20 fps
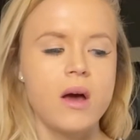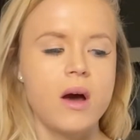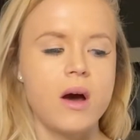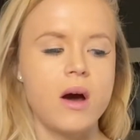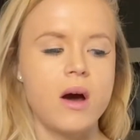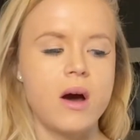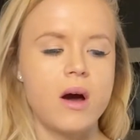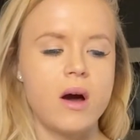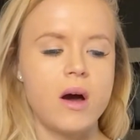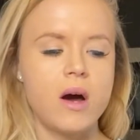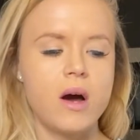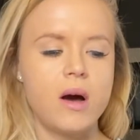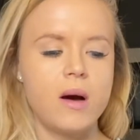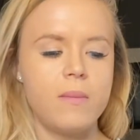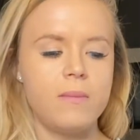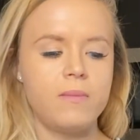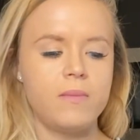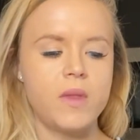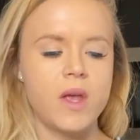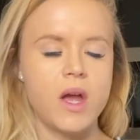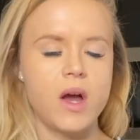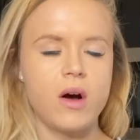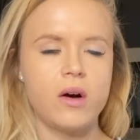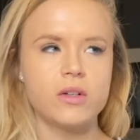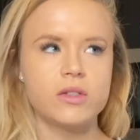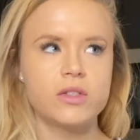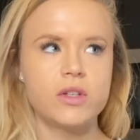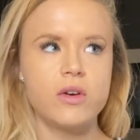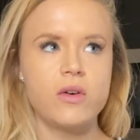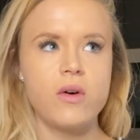They
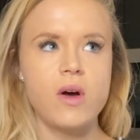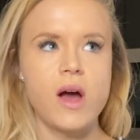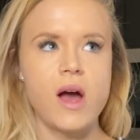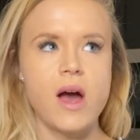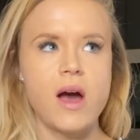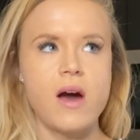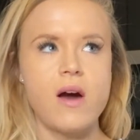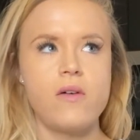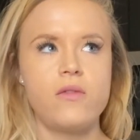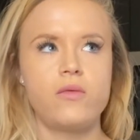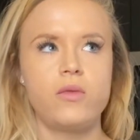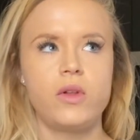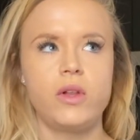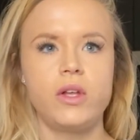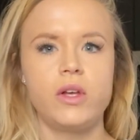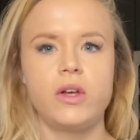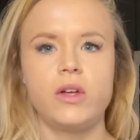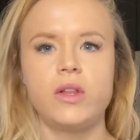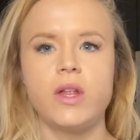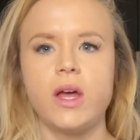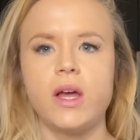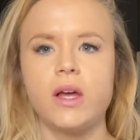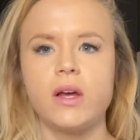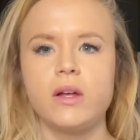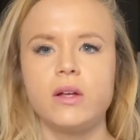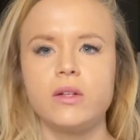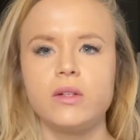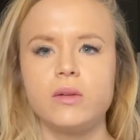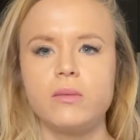also have really good like